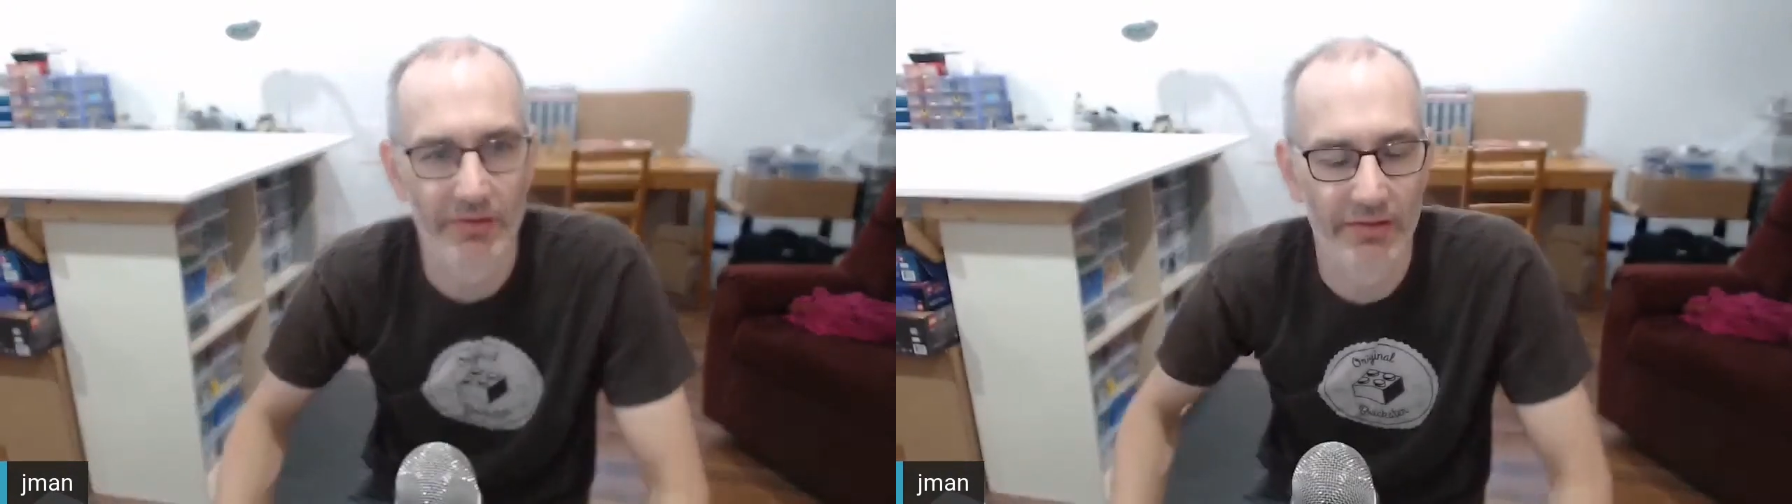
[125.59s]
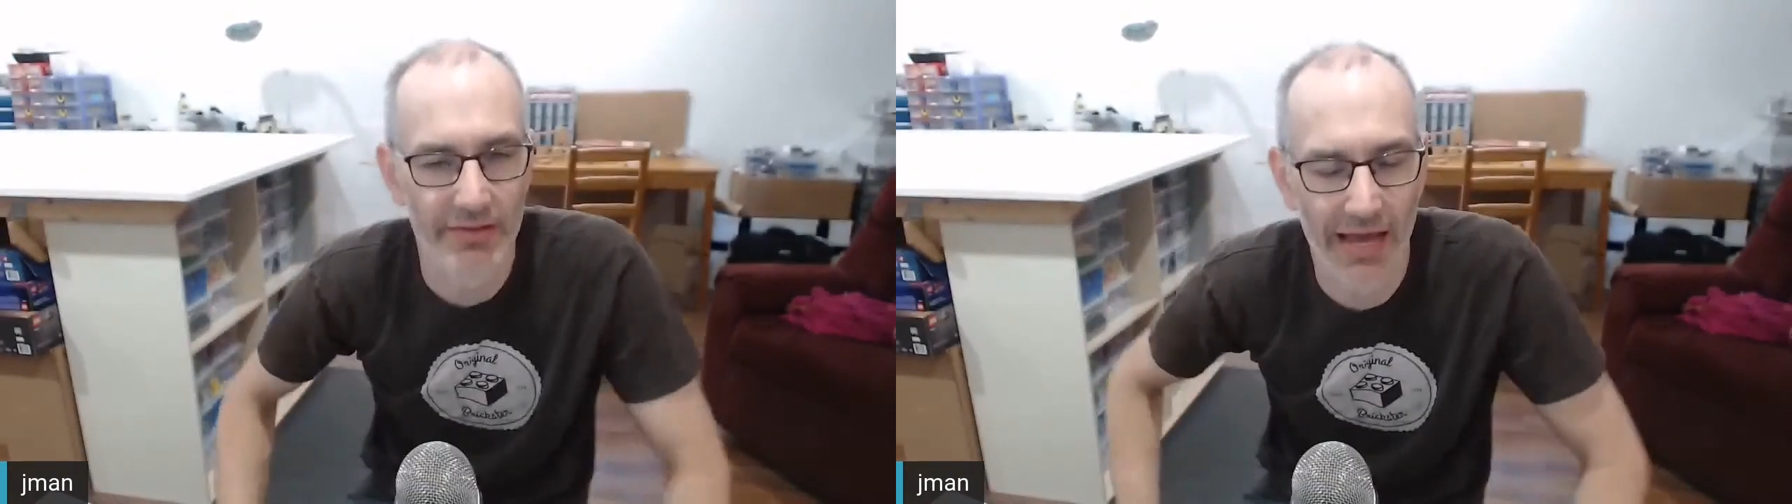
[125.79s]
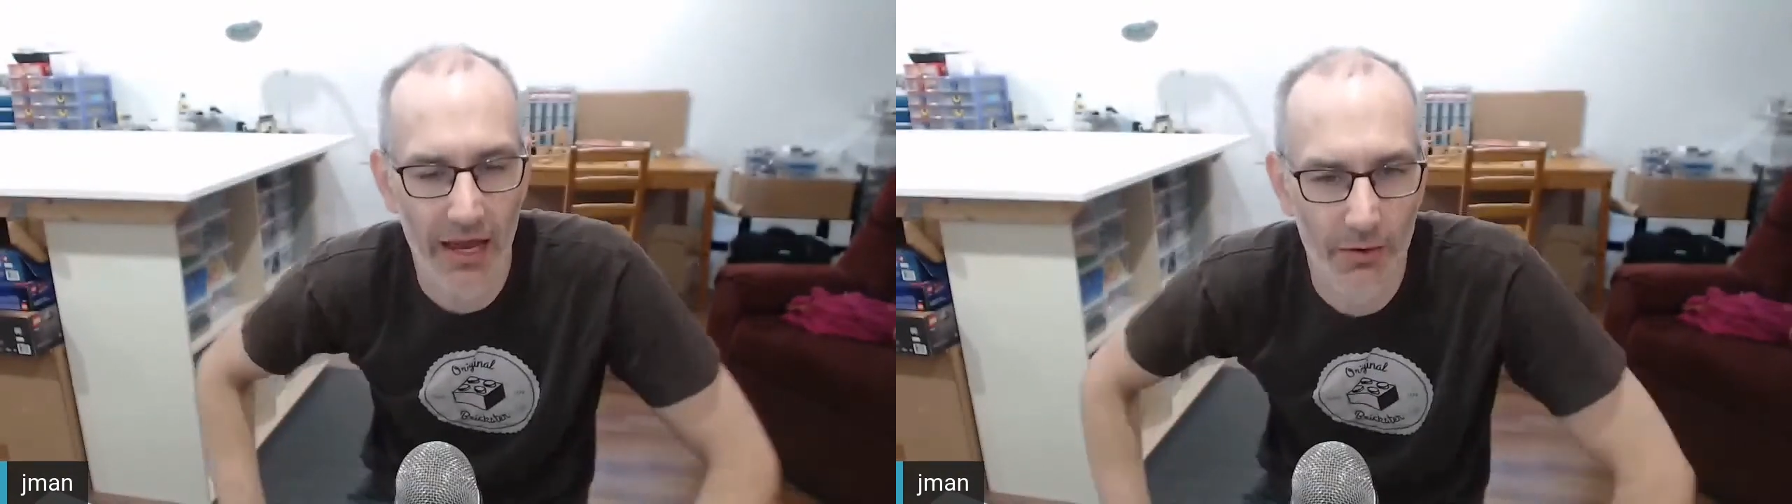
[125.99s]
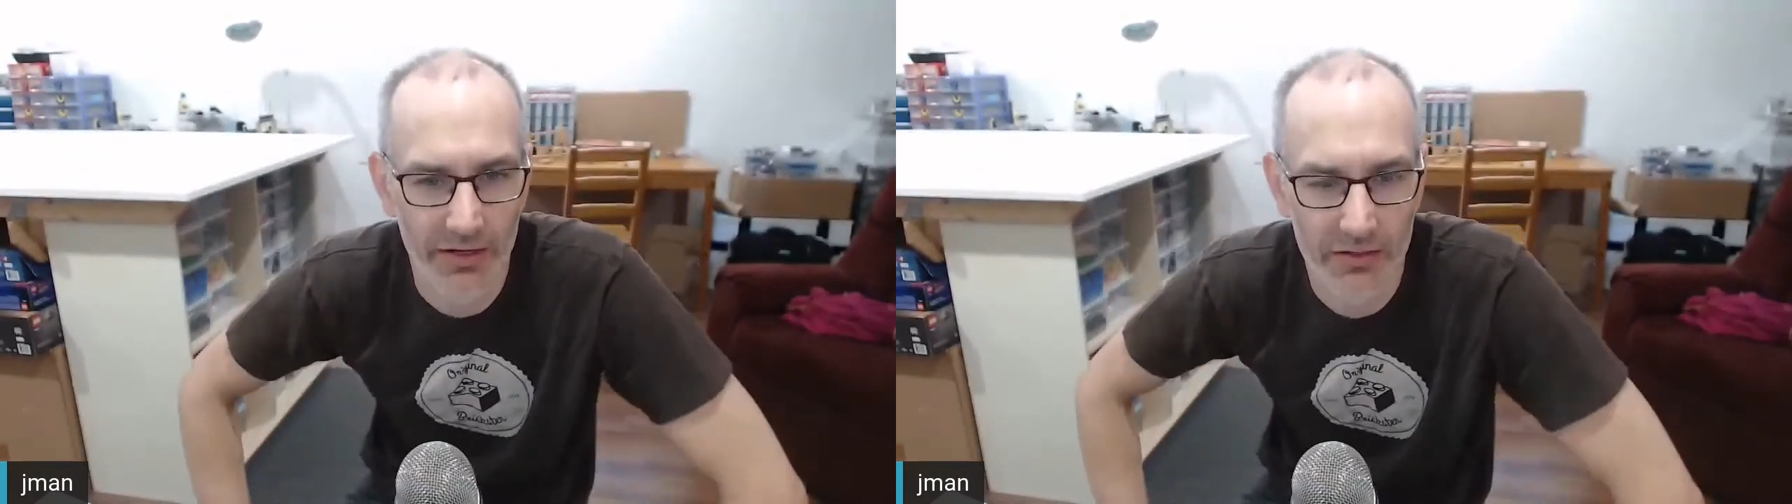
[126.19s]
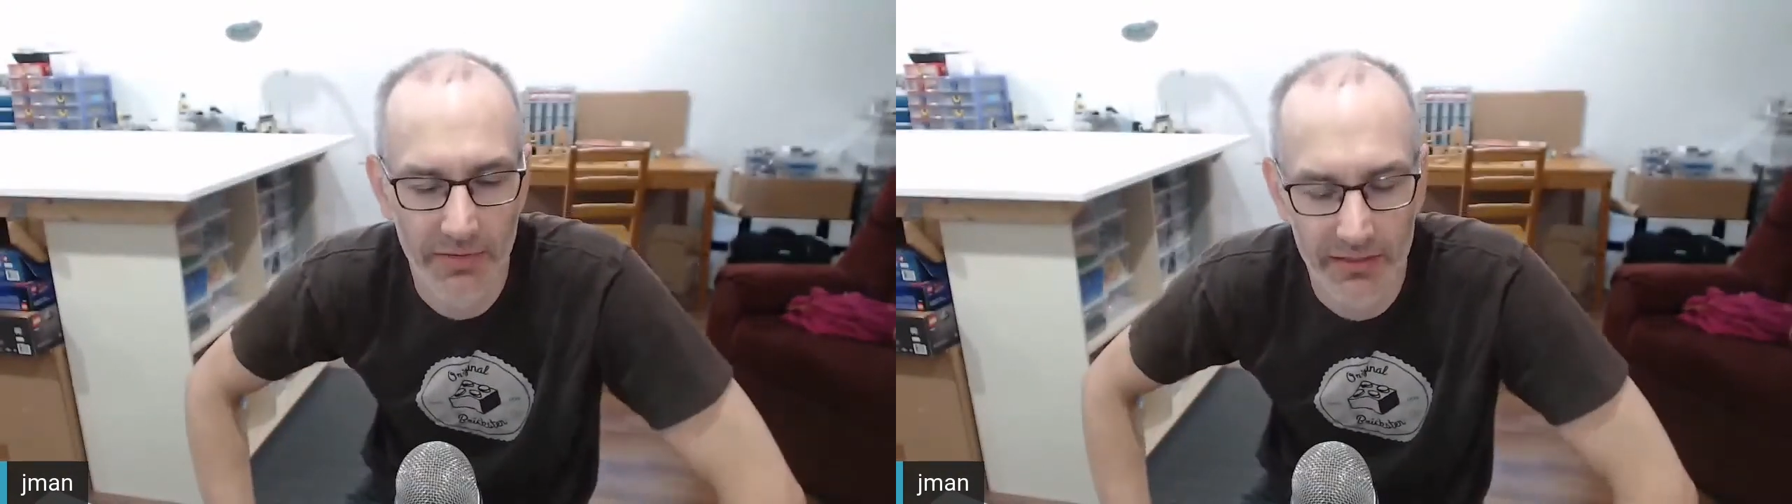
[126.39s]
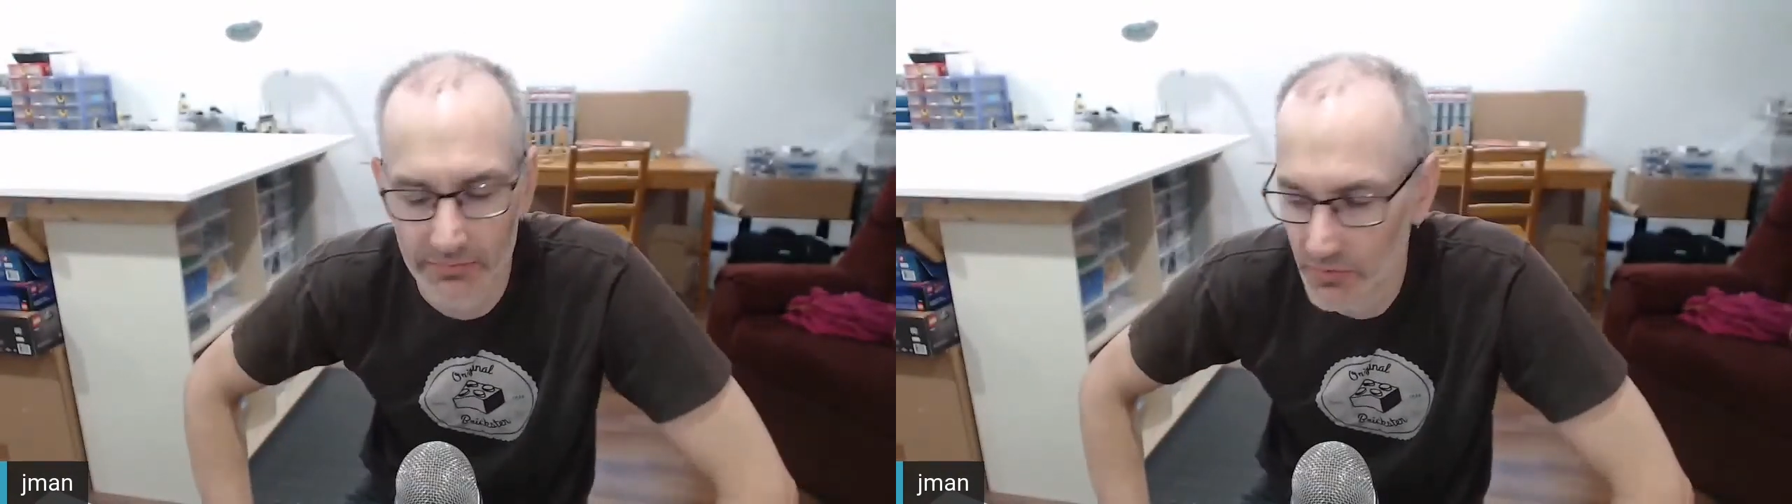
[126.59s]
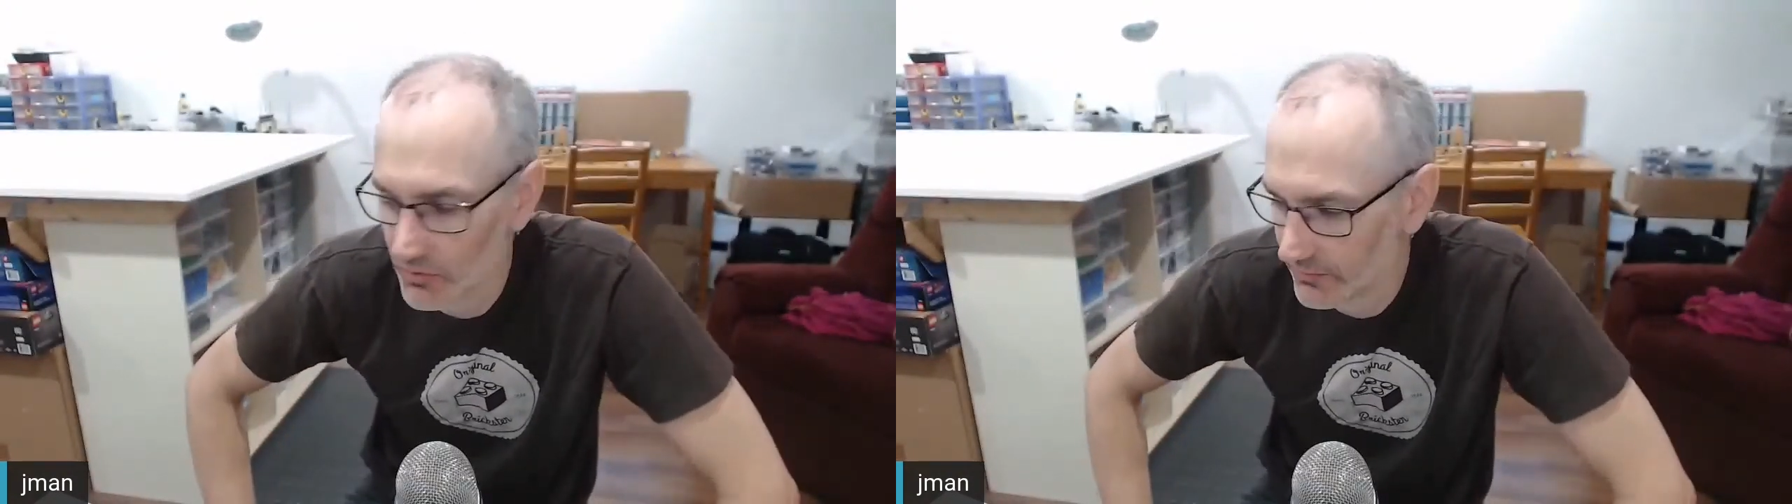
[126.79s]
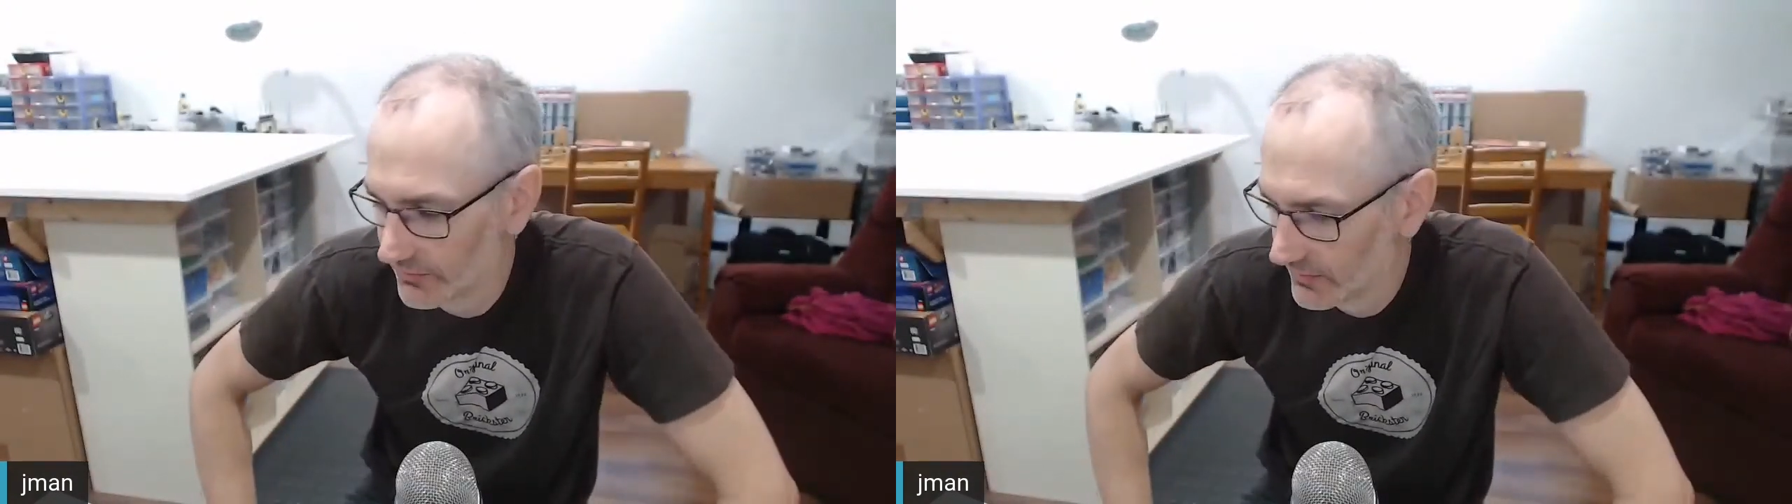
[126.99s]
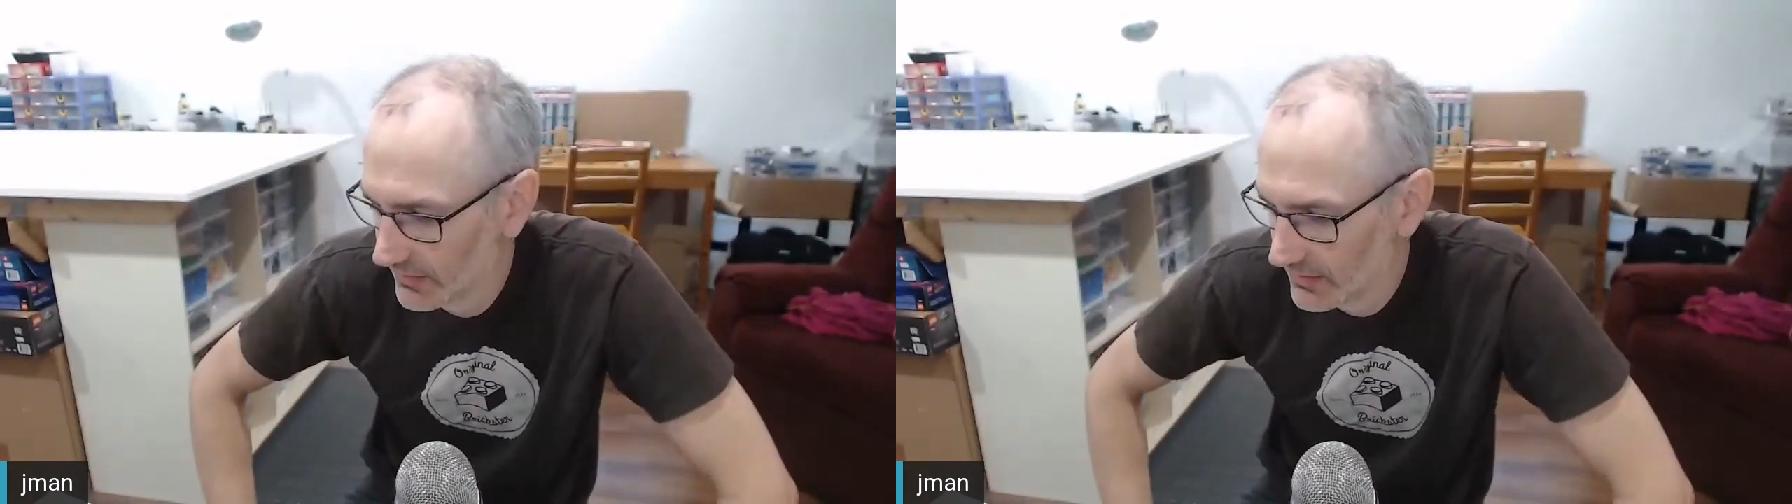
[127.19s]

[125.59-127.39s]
to see how I could make them move.